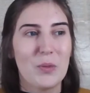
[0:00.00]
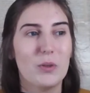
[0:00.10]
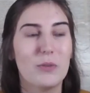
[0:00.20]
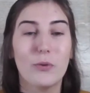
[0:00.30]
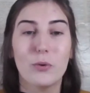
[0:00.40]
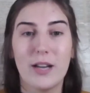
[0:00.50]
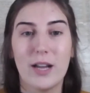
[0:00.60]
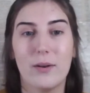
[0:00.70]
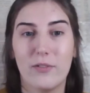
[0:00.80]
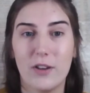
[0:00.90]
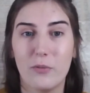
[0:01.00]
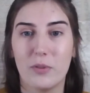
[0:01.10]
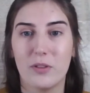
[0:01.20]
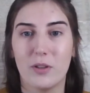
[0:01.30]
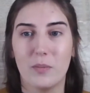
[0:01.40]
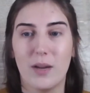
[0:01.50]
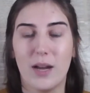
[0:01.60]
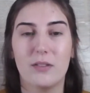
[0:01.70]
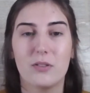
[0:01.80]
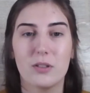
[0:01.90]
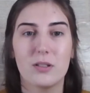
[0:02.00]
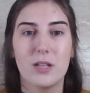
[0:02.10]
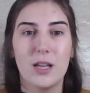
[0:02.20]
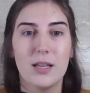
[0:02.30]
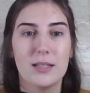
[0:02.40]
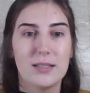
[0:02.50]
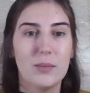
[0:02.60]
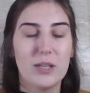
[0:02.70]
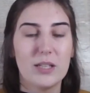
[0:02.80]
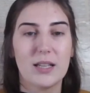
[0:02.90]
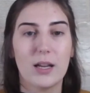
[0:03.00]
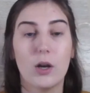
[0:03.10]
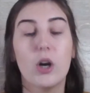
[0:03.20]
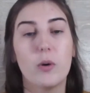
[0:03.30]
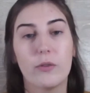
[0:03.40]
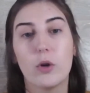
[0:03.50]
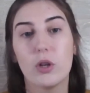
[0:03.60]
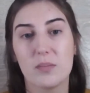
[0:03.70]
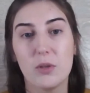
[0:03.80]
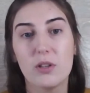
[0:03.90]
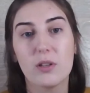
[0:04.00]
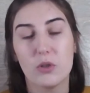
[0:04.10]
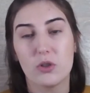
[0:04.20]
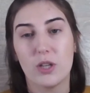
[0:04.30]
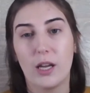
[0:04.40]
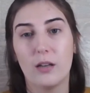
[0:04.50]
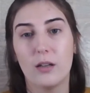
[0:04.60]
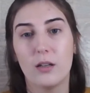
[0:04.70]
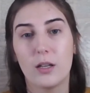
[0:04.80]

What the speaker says: we'd fallen out of love with them, and just simply saying, oh, I've got a smoothie machine,